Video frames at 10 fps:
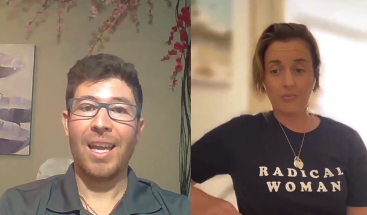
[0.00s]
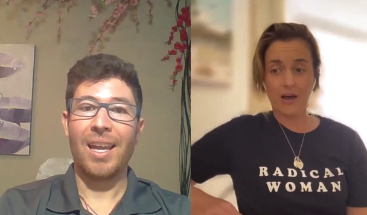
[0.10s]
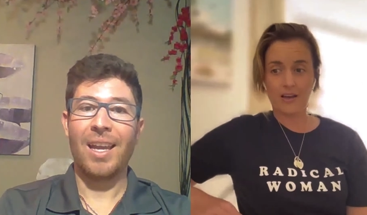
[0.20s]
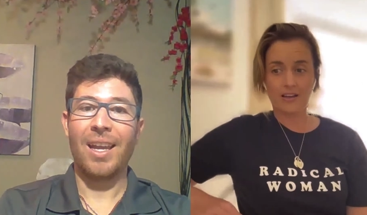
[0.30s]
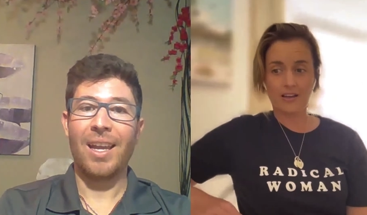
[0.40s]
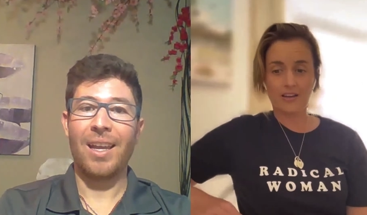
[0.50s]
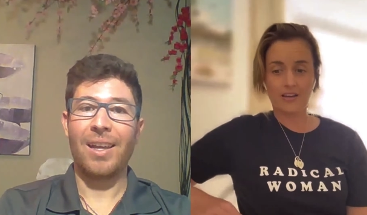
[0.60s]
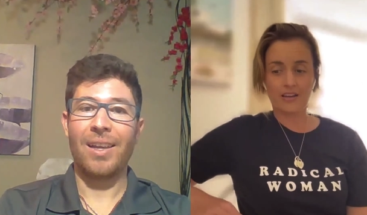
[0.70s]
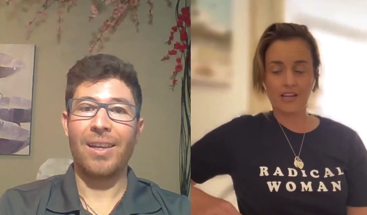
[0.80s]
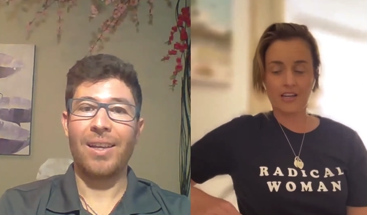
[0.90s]
Speaker 1: But
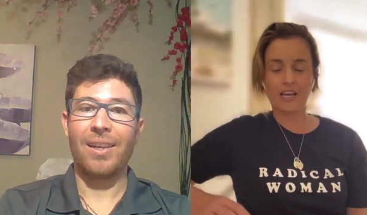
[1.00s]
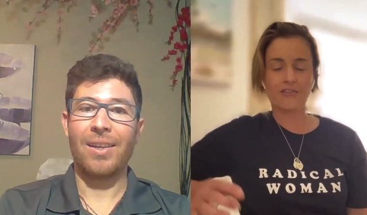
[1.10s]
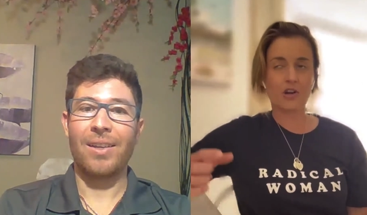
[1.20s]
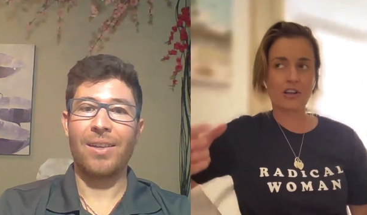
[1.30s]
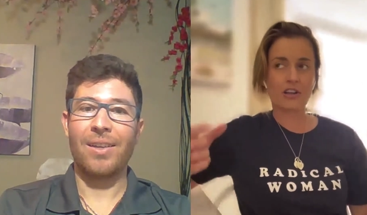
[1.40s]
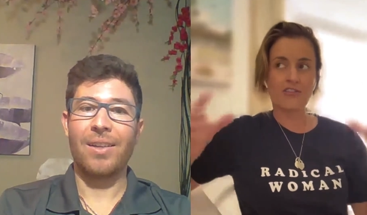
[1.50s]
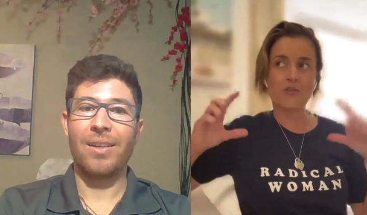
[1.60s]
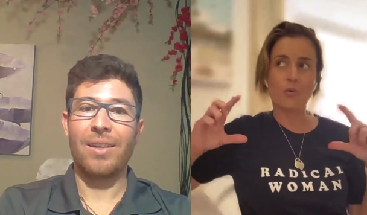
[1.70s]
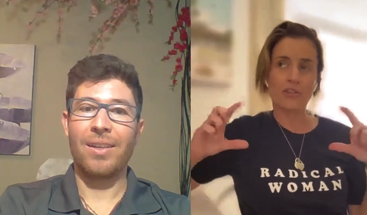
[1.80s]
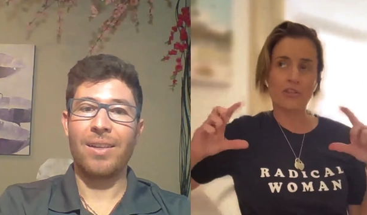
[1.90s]
yeah, if only
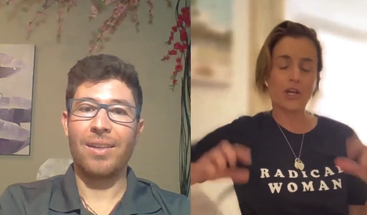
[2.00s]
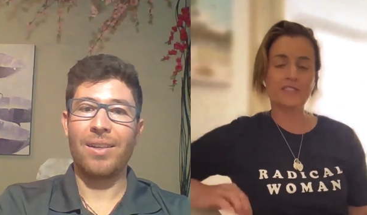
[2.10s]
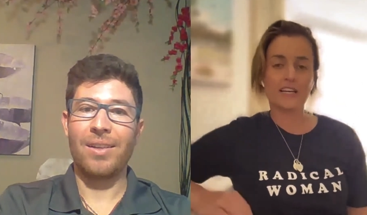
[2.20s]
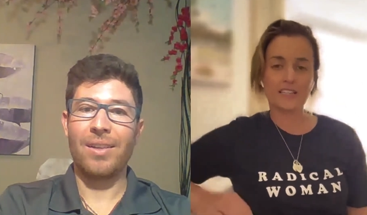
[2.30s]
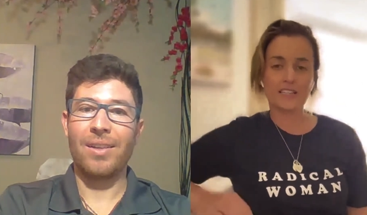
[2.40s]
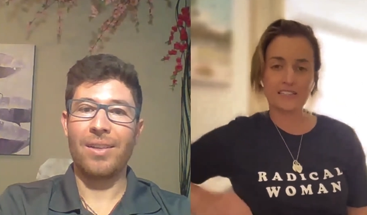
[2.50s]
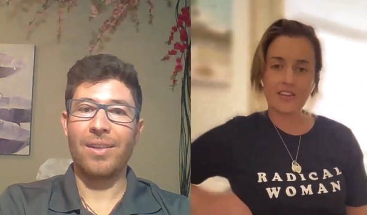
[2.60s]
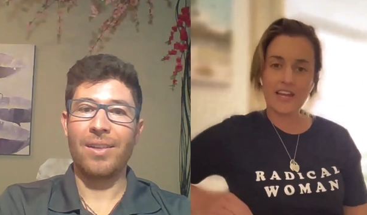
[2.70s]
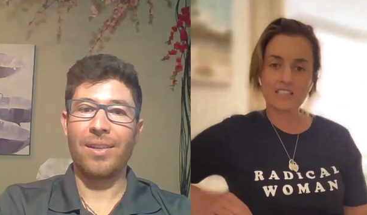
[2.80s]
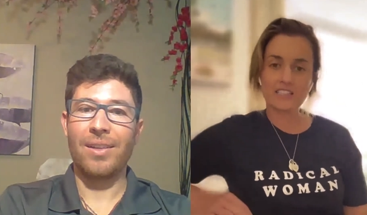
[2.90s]
for 30 seconds
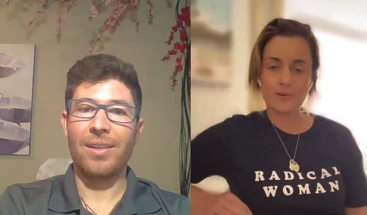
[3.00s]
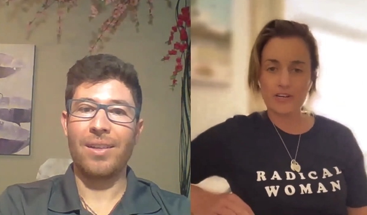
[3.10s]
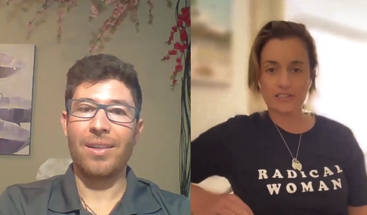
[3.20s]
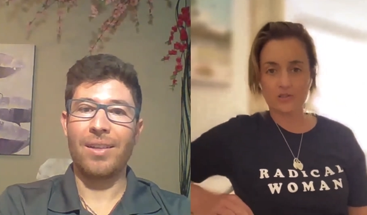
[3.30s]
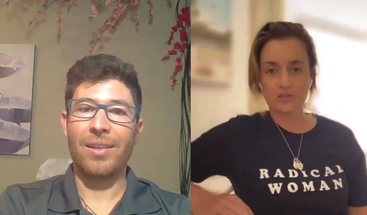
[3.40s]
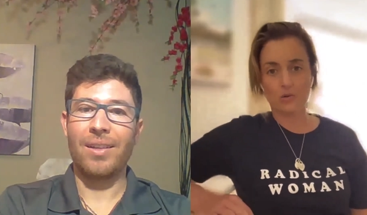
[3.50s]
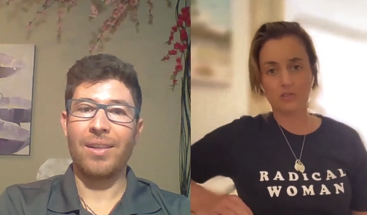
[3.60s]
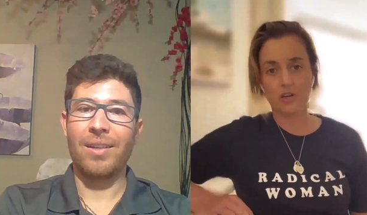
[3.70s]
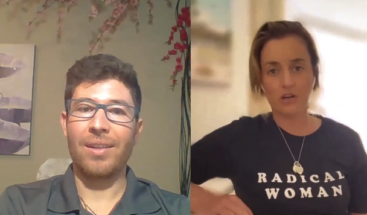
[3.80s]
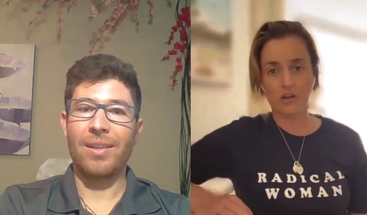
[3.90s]
had they experienced what
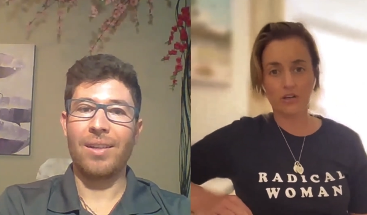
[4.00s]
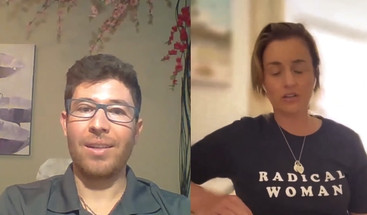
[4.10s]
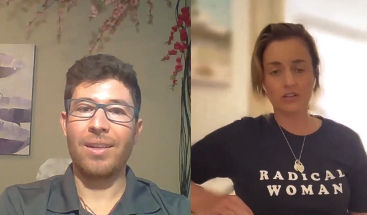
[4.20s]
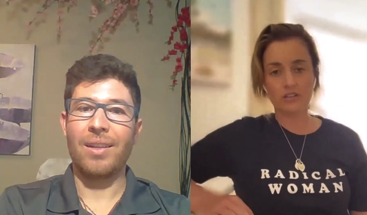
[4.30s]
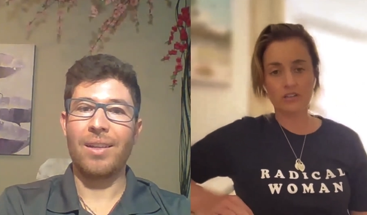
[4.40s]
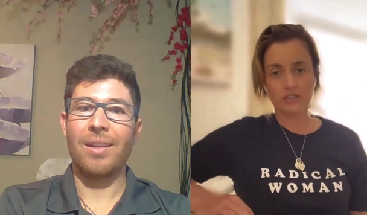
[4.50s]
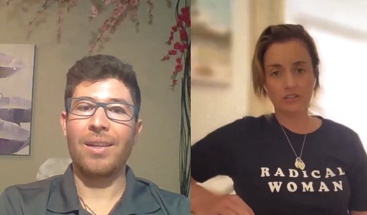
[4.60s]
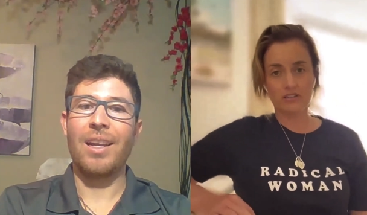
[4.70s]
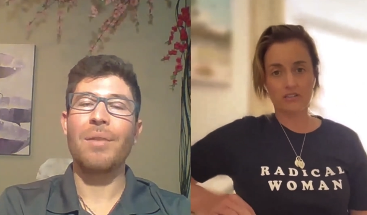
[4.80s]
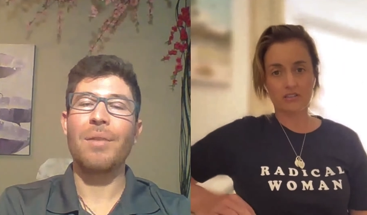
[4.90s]
was going on.
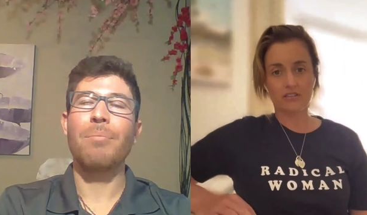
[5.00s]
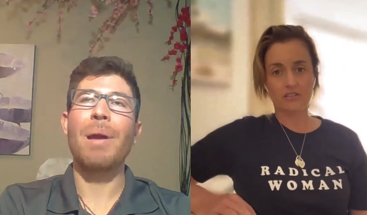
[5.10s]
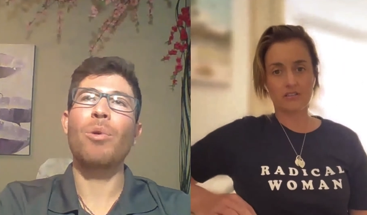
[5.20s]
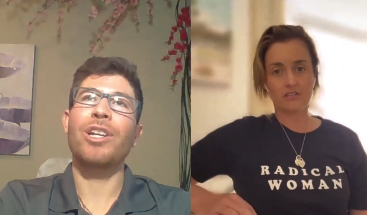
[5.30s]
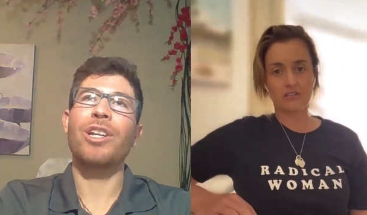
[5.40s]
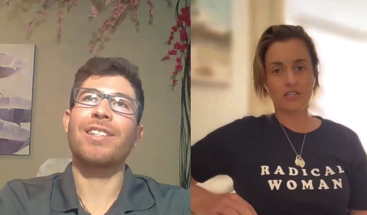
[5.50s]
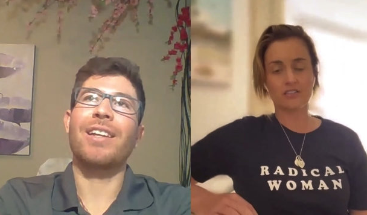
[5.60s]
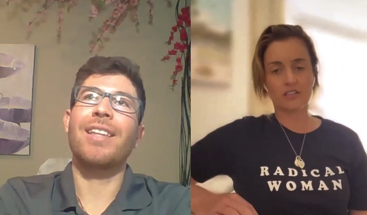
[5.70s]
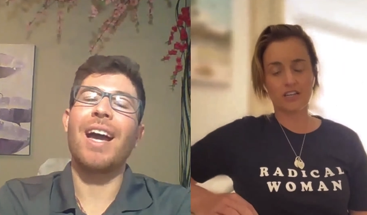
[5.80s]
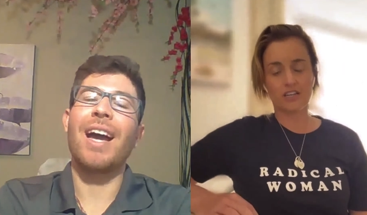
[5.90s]
Speaker 2: And memories
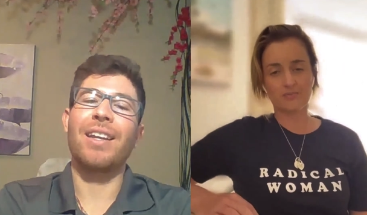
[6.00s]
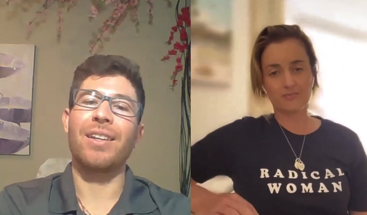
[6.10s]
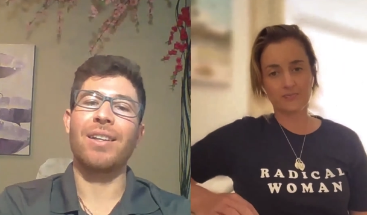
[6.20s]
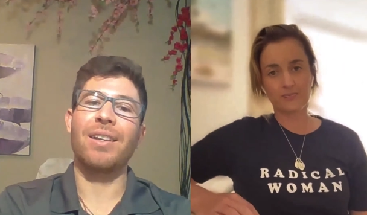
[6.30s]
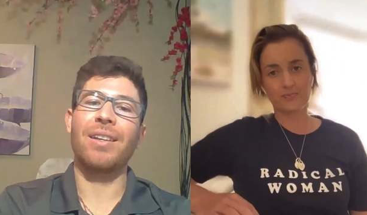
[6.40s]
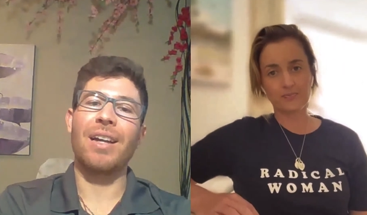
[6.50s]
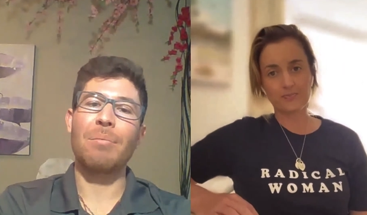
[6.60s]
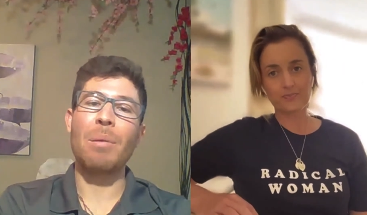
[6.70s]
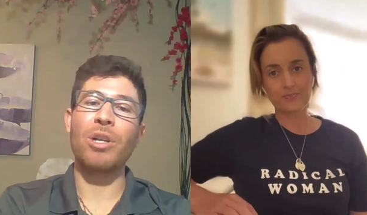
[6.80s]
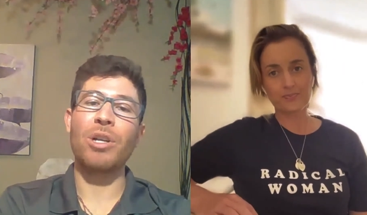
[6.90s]
like that,
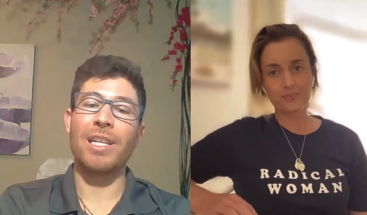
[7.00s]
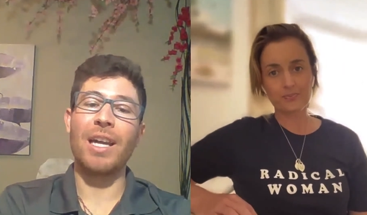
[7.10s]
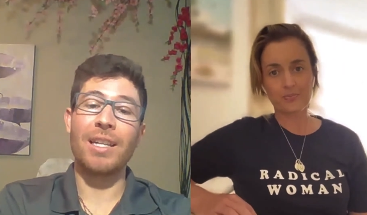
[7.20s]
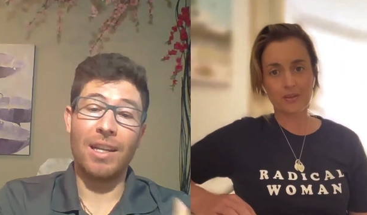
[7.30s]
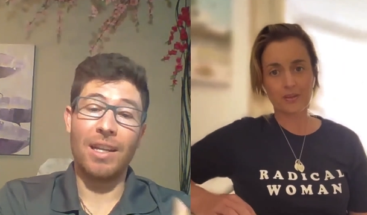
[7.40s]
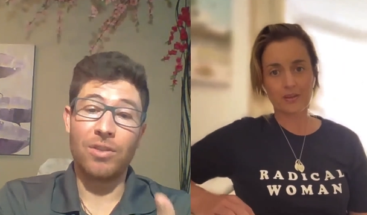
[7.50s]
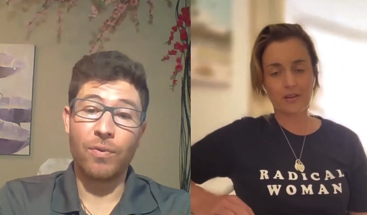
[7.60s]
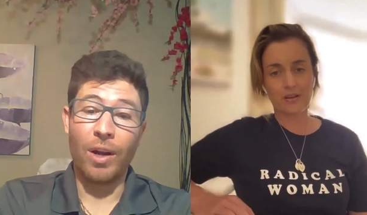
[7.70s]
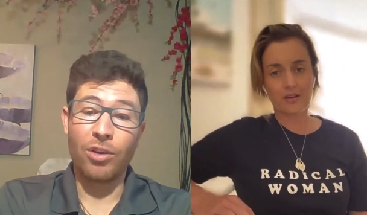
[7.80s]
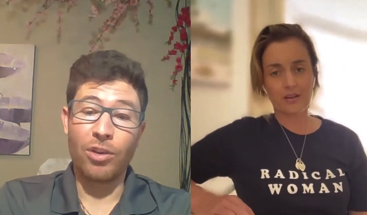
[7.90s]
uh, memories like that, as a,
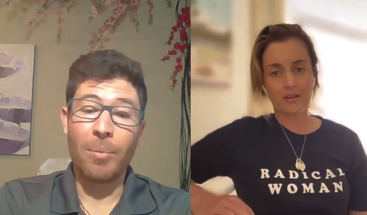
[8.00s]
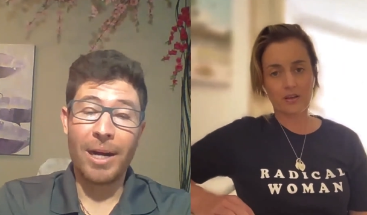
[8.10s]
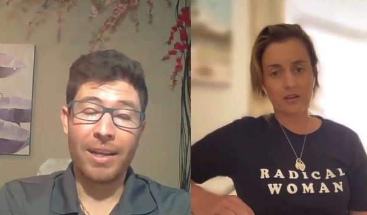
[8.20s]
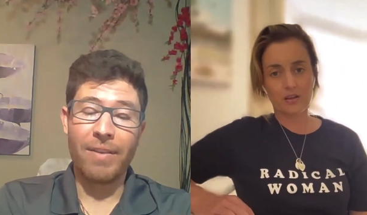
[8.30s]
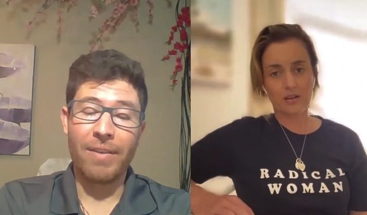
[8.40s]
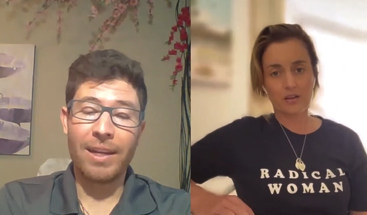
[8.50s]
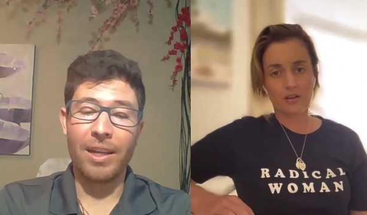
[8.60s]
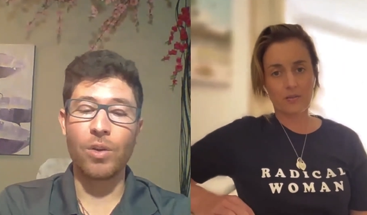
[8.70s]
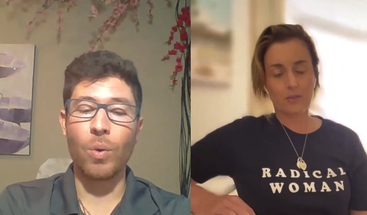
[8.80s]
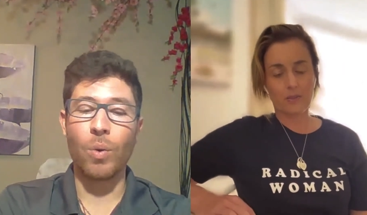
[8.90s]
for a traumatic event,
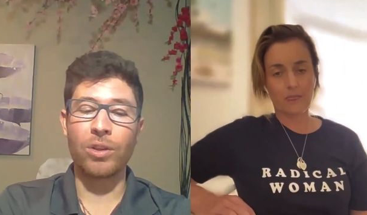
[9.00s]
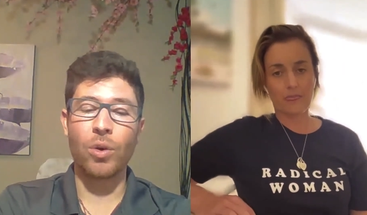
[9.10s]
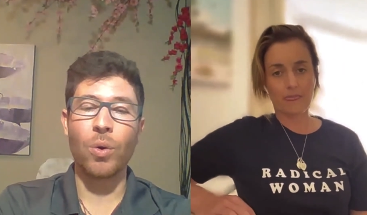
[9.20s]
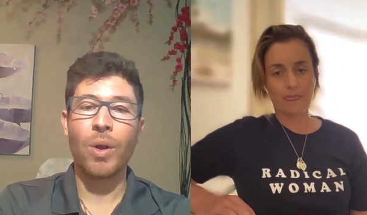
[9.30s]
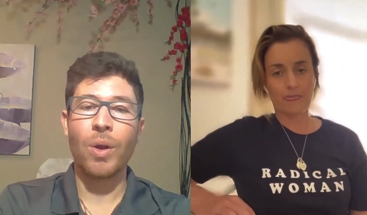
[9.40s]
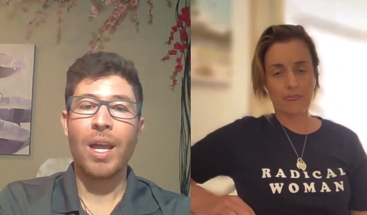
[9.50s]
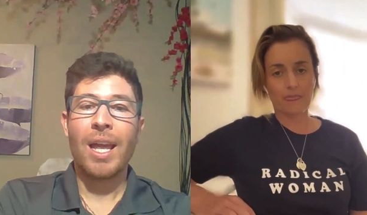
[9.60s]
like you went through